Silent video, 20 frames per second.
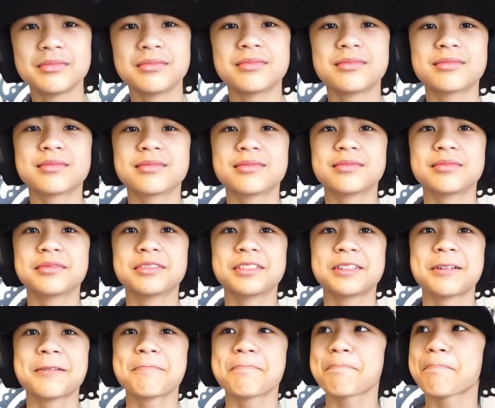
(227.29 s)
we forgot your
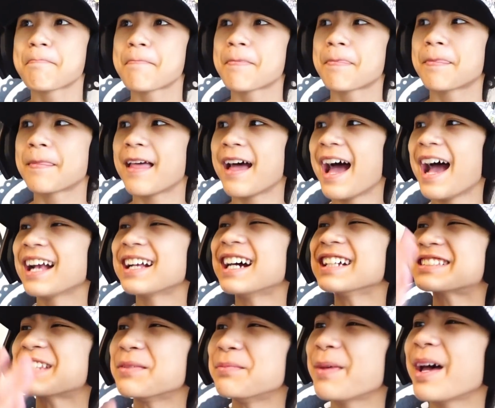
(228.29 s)
coconut. We are so I
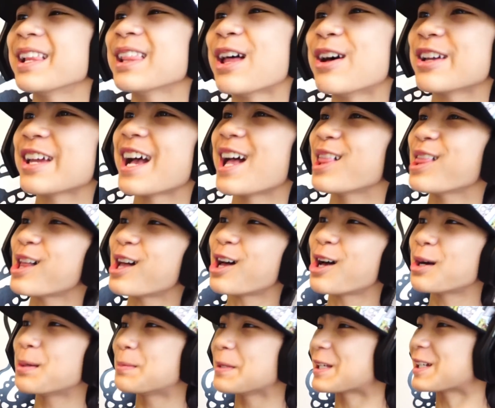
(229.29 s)
excited. got the mellow hey.
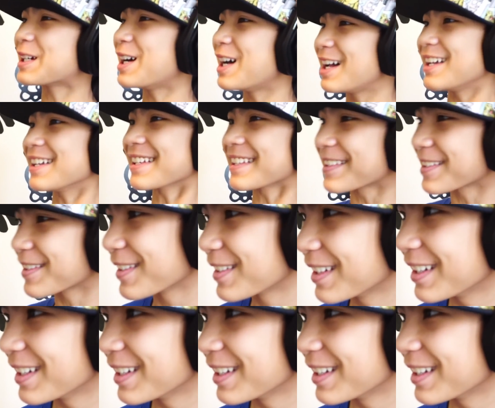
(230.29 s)
yellow because